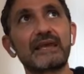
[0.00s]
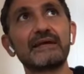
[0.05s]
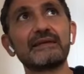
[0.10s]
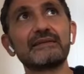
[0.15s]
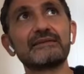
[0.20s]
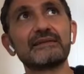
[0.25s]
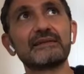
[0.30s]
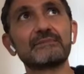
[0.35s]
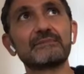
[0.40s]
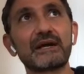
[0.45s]

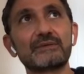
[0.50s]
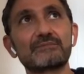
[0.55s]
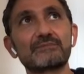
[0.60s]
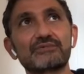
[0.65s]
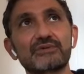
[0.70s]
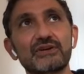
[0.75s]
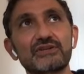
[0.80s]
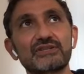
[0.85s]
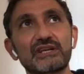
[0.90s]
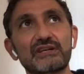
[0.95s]
ending my
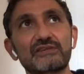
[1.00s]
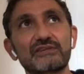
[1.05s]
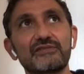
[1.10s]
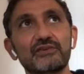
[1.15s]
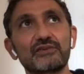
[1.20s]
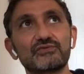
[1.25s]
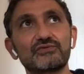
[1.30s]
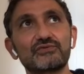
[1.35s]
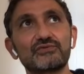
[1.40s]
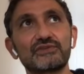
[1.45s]
project
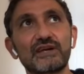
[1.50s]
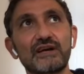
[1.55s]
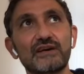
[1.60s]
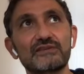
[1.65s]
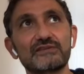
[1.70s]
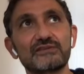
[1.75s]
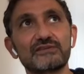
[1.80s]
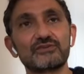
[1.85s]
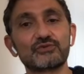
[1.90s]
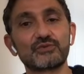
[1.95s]
for
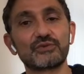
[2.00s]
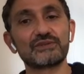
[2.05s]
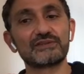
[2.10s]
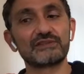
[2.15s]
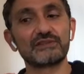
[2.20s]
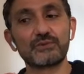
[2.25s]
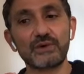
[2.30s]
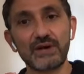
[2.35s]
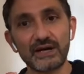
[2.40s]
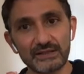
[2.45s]

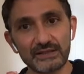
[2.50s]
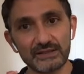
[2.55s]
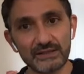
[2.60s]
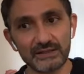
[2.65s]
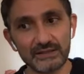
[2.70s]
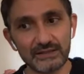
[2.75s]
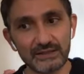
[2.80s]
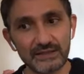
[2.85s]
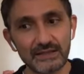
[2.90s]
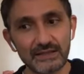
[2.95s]

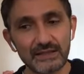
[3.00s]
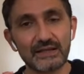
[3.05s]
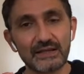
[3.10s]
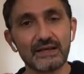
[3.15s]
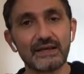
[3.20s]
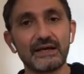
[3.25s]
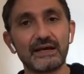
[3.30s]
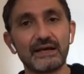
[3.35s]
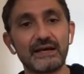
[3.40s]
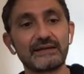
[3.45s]
2021,
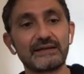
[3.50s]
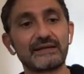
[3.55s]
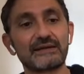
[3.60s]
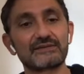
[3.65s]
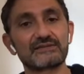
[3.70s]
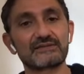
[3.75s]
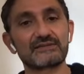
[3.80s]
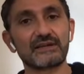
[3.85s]
and I